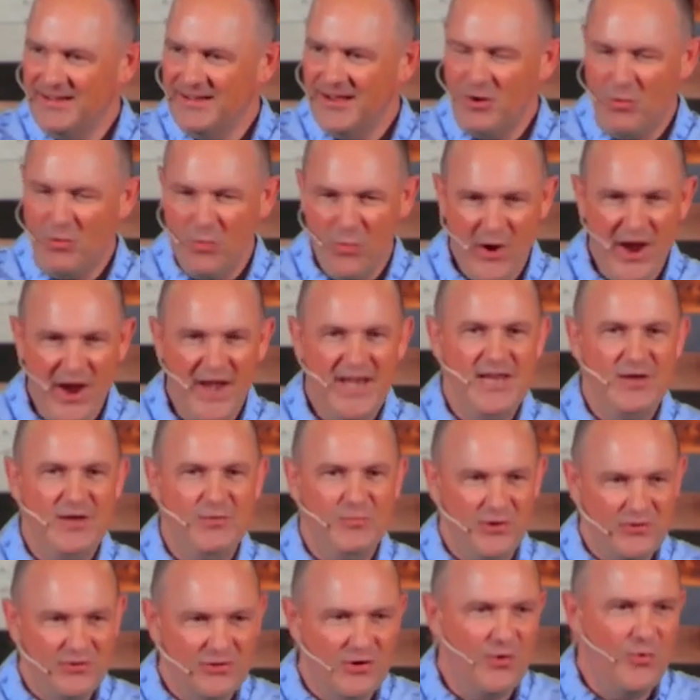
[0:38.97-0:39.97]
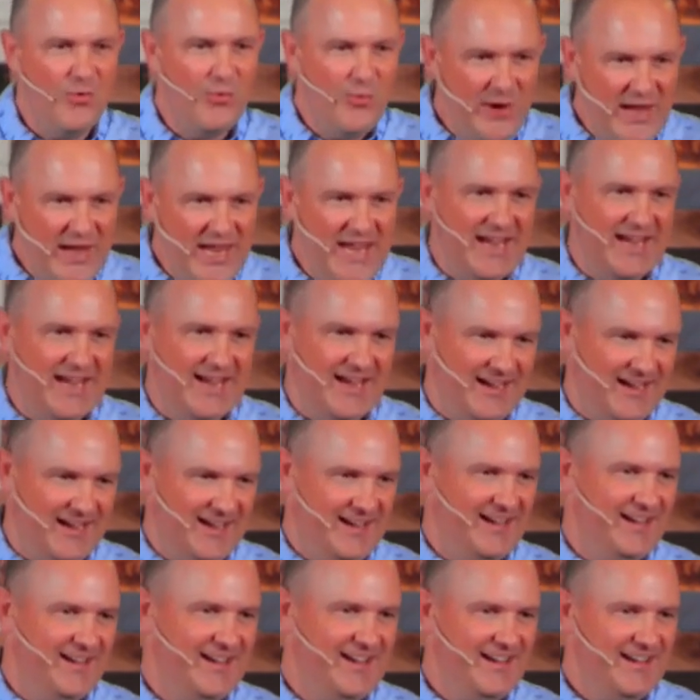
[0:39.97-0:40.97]
A wedding was a week,
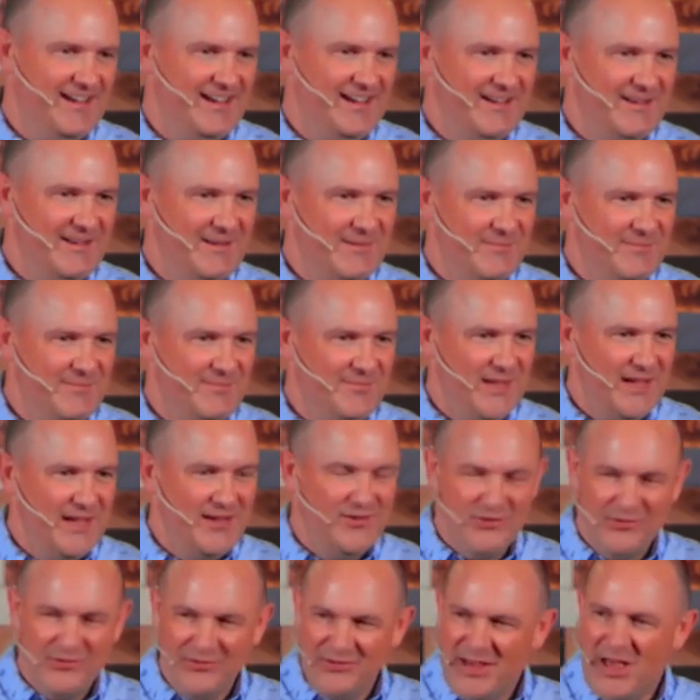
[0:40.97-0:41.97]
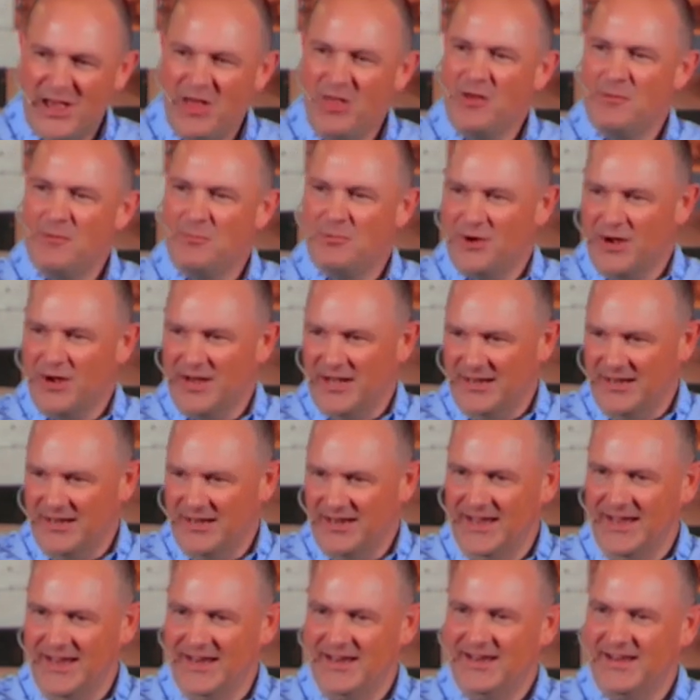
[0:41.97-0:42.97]
they celebrated
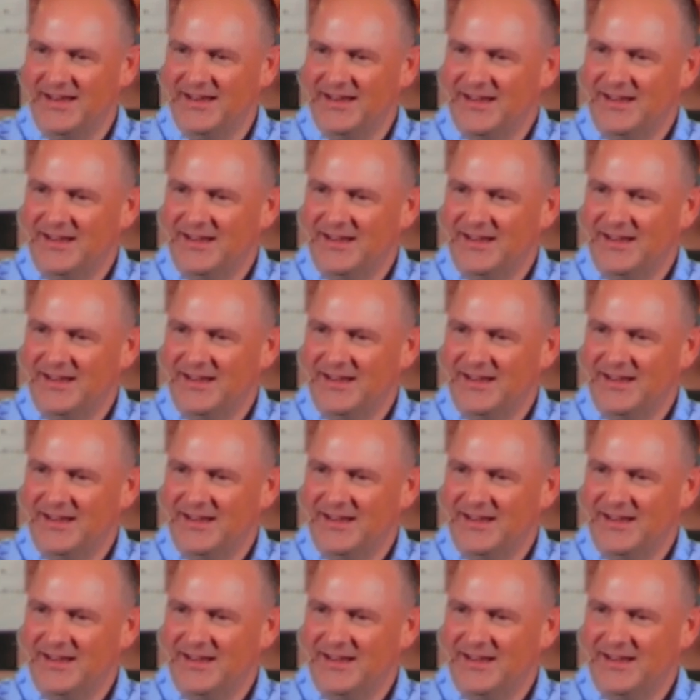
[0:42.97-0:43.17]
it.